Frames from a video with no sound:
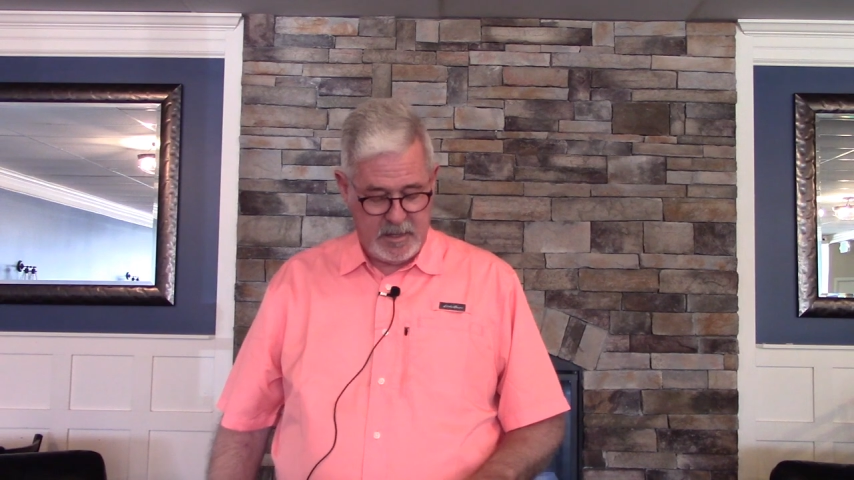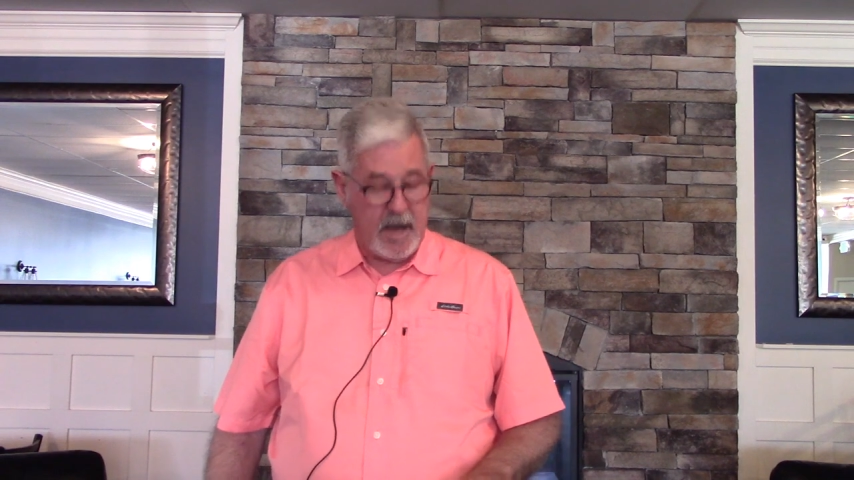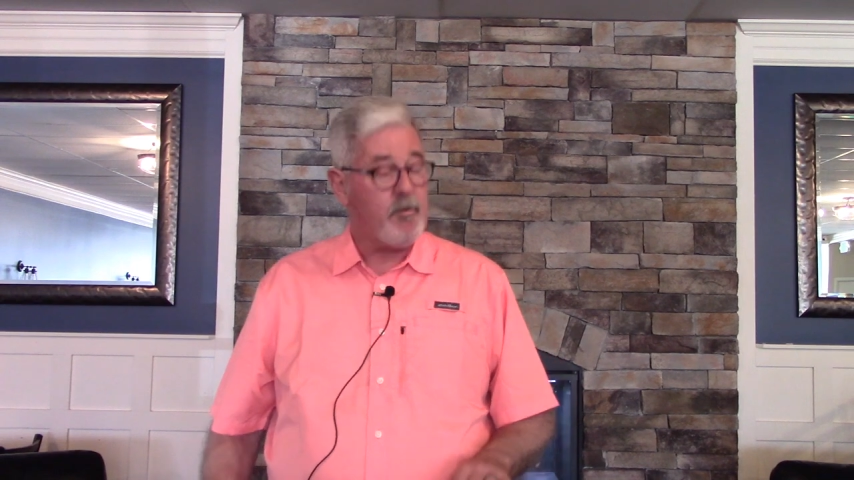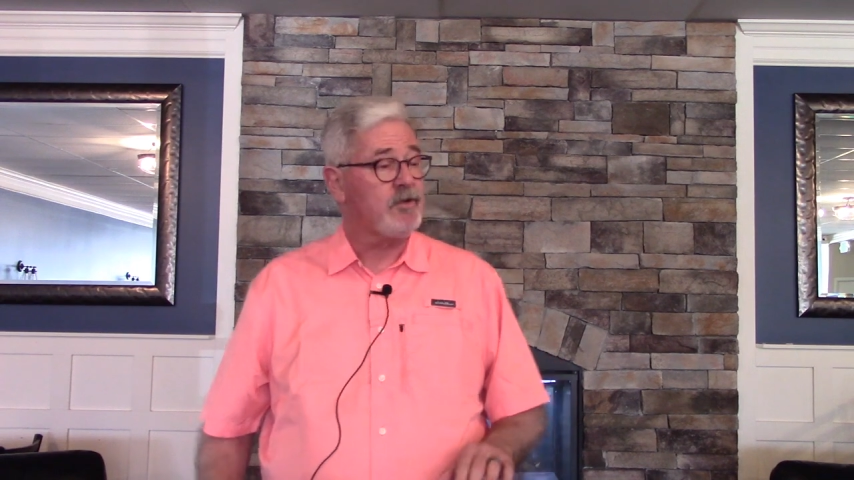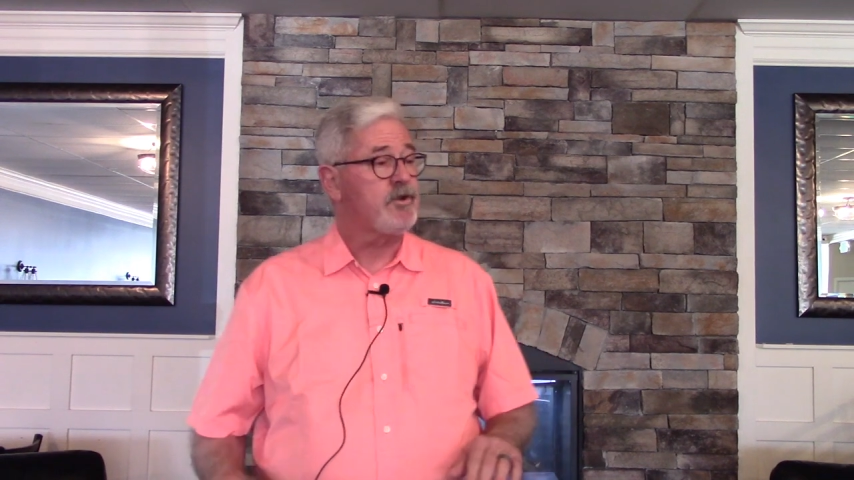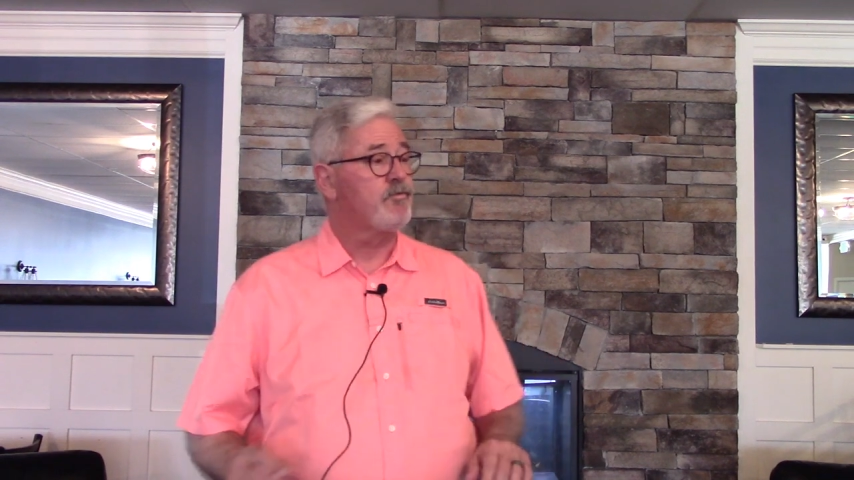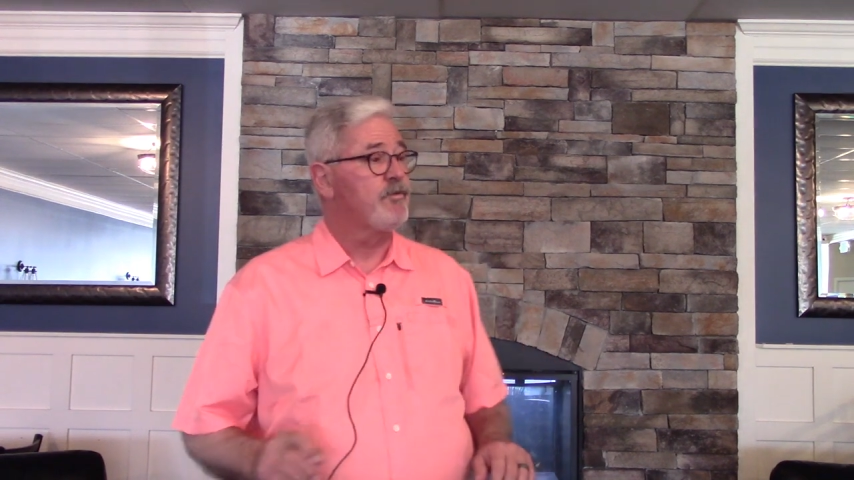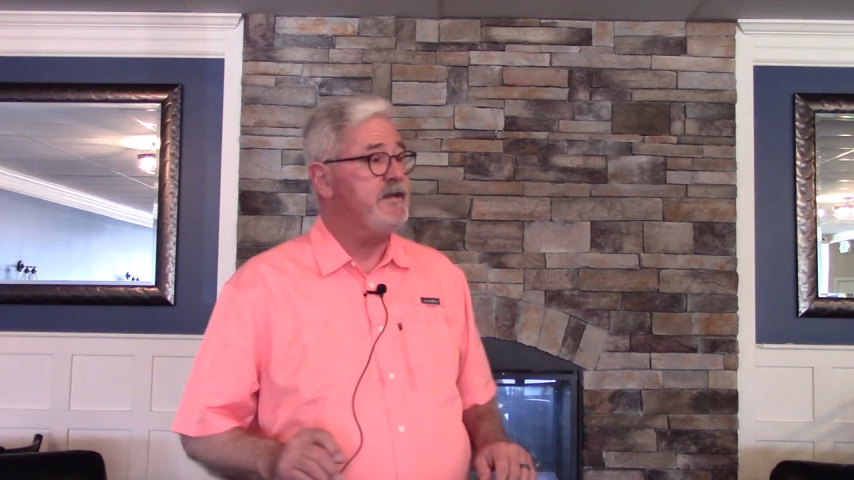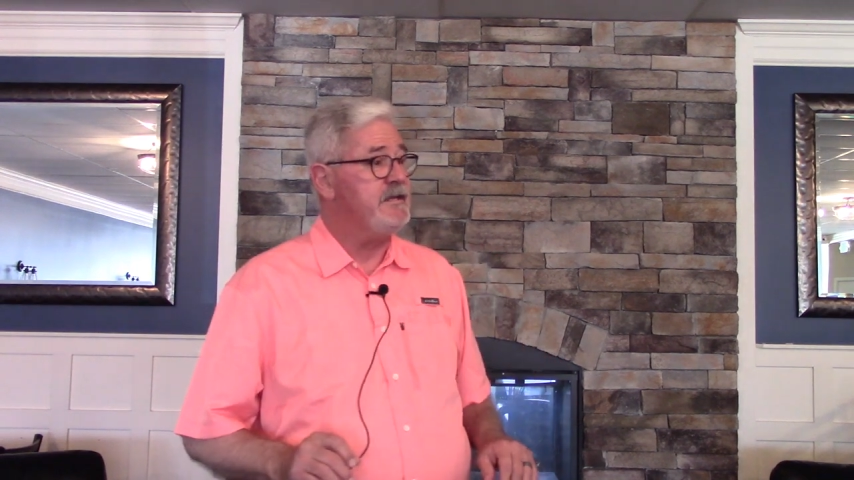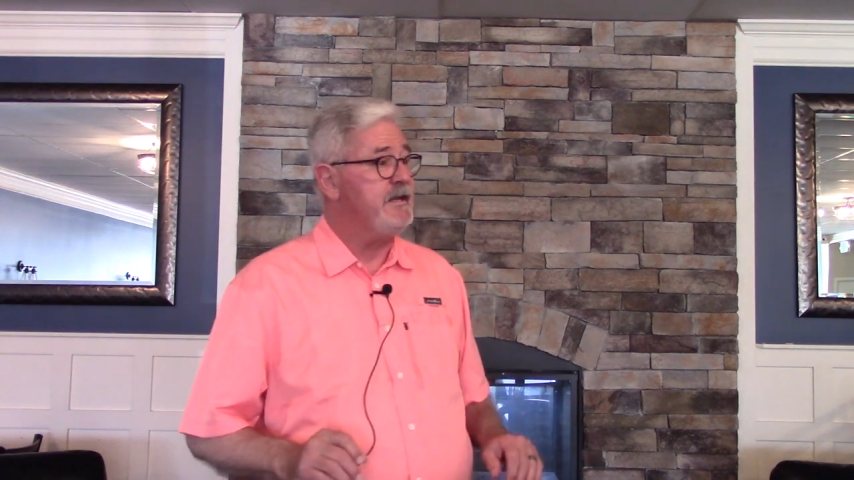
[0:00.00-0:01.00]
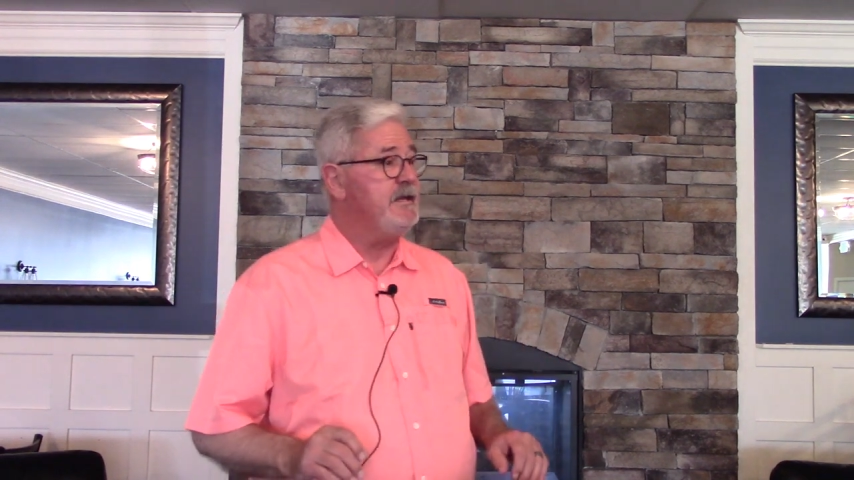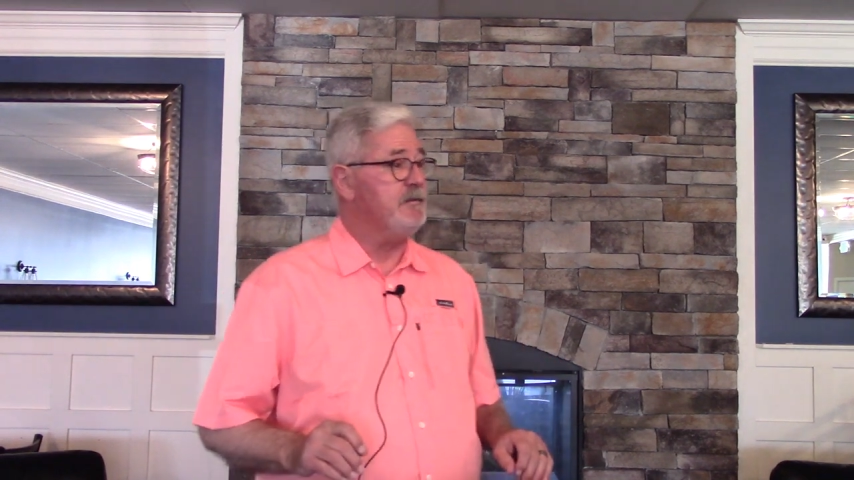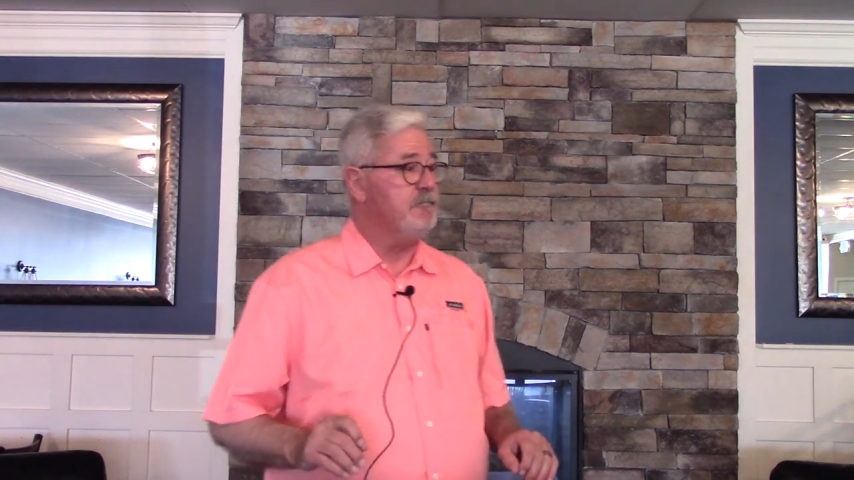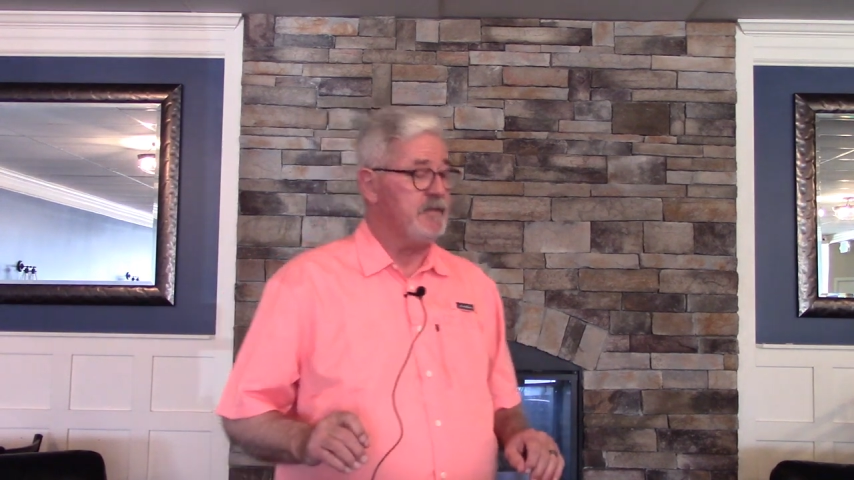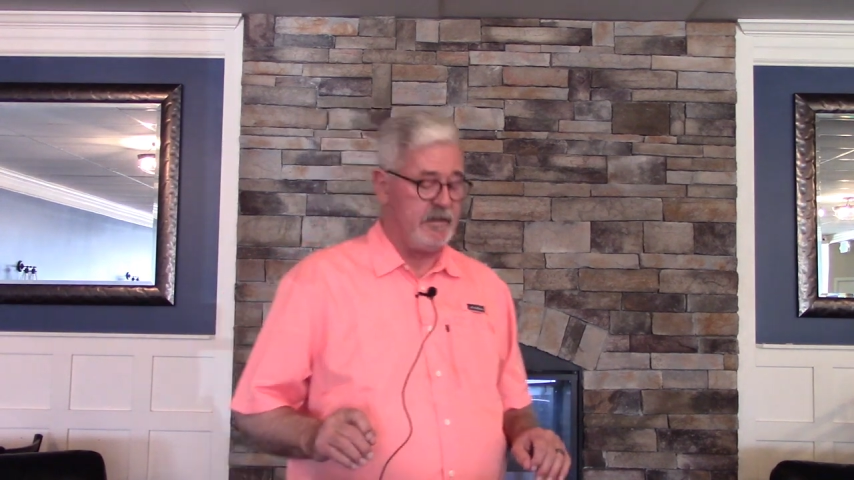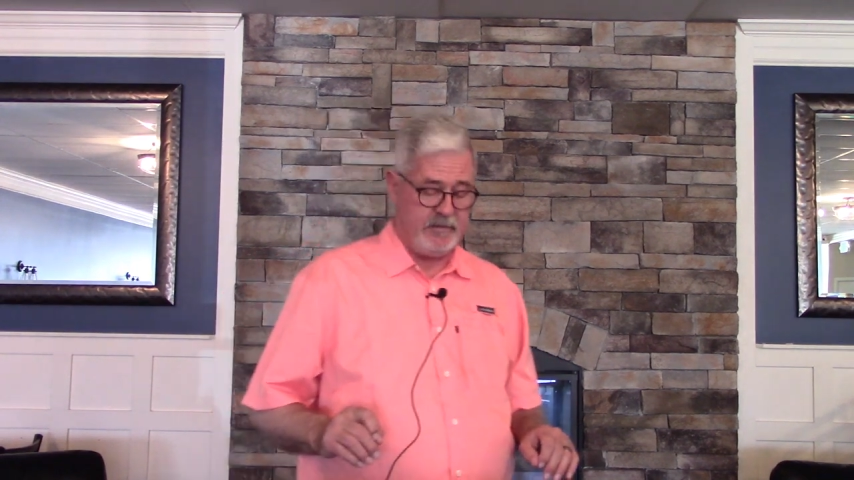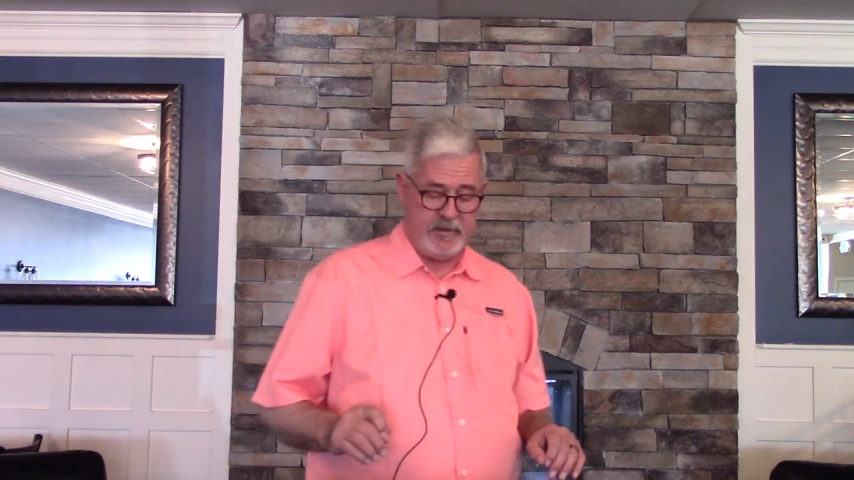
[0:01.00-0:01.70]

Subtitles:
I'm also redeemed.